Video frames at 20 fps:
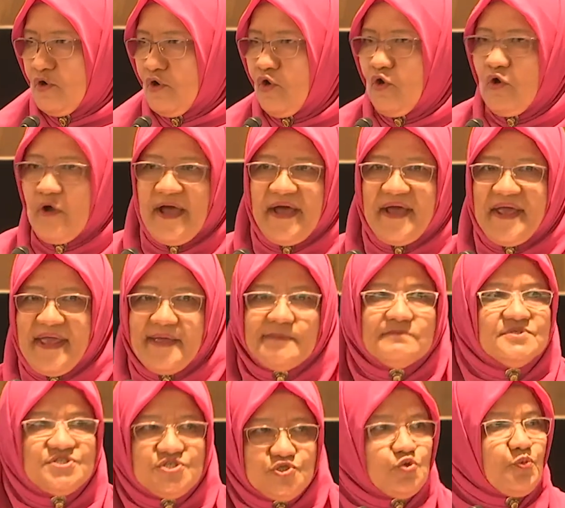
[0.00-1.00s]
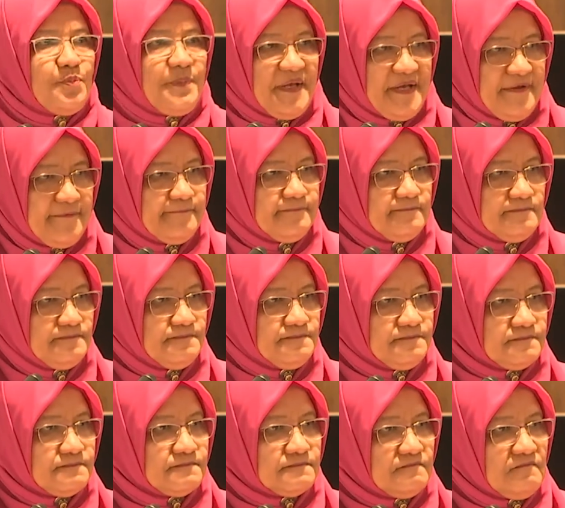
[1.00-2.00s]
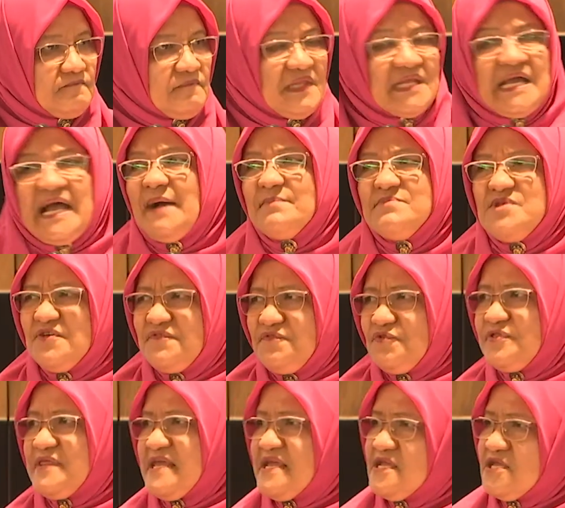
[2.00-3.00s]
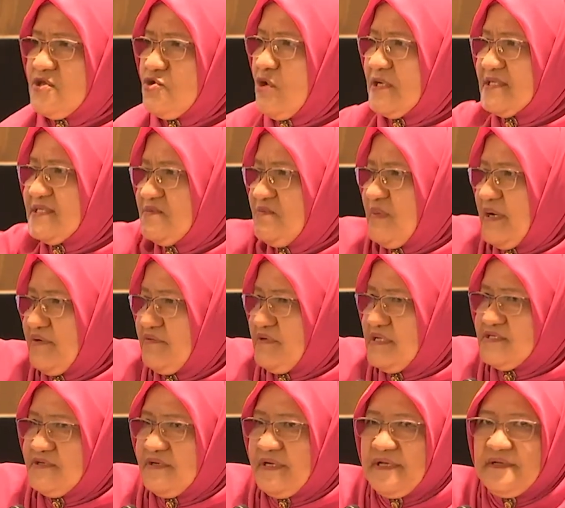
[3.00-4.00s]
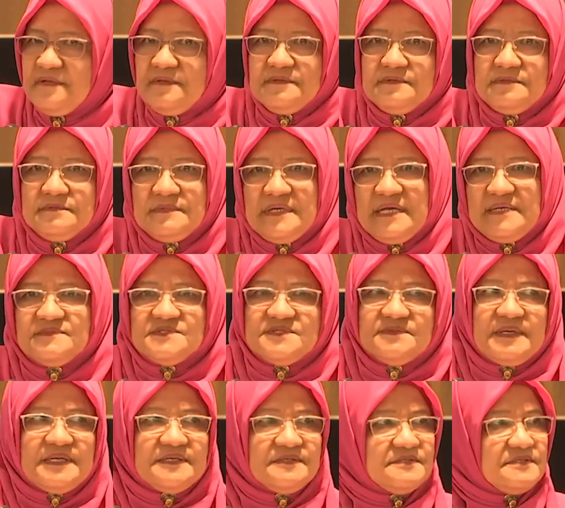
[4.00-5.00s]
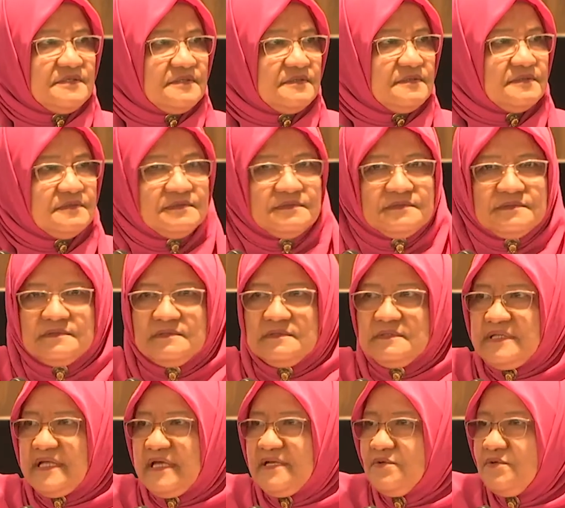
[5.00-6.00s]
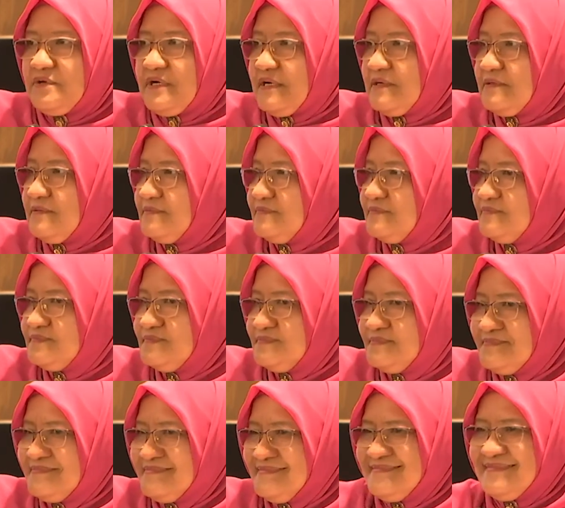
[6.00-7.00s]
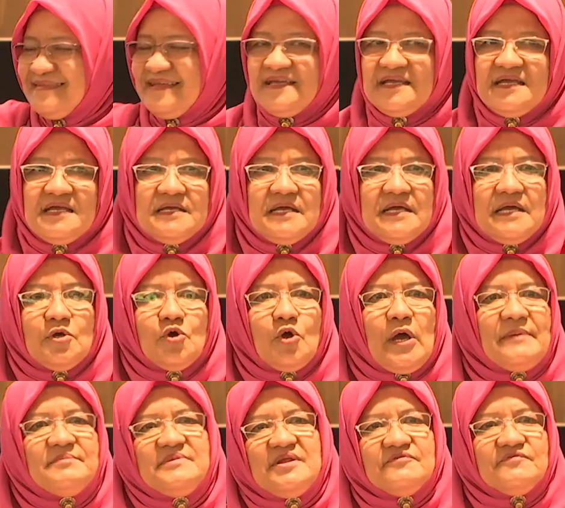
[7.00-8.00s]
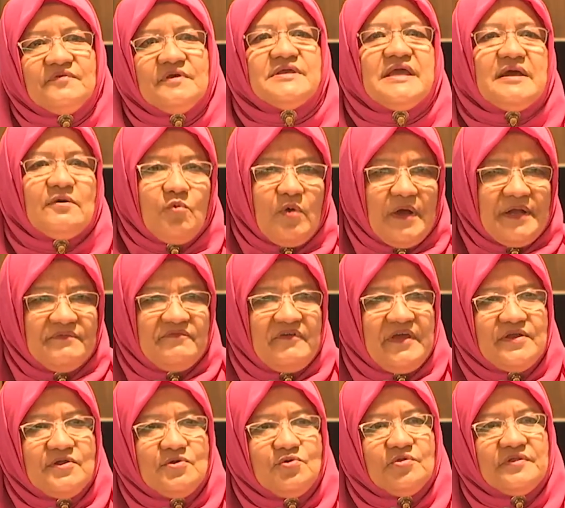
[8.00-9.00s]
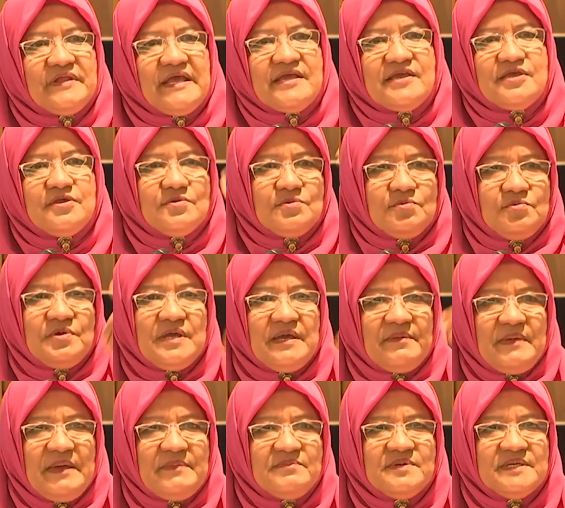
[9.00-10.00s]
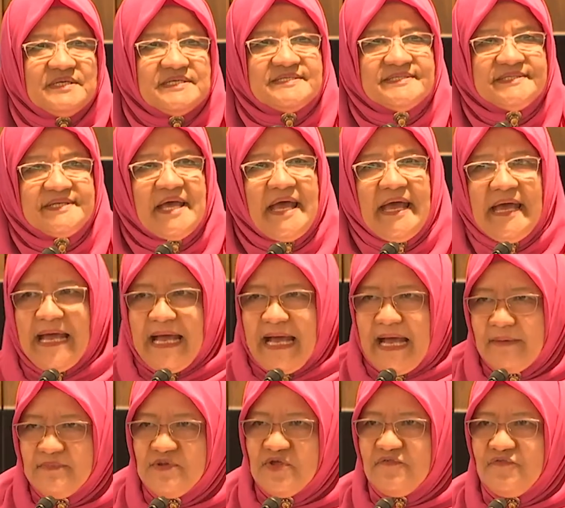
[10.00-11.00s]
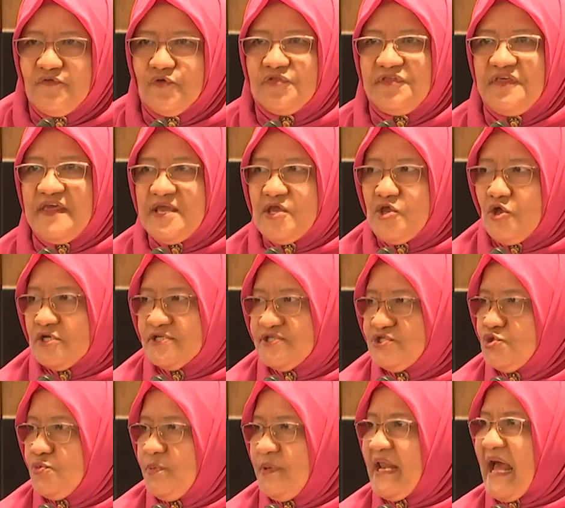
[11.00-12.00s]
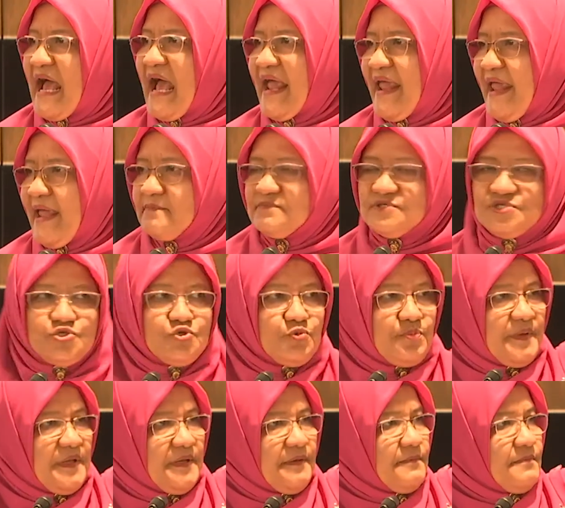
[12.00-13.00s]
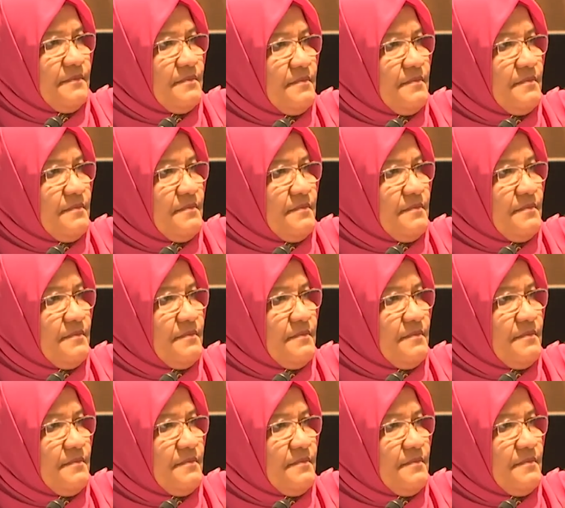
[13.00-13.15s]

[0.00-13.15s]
or I am stupid. How many of you think you are smart? Raise your hand. I'm smart. Tak ada orang? How many of, yeah, one, very good, thank you, we are members. How many of you think you are stupid? I am stupid.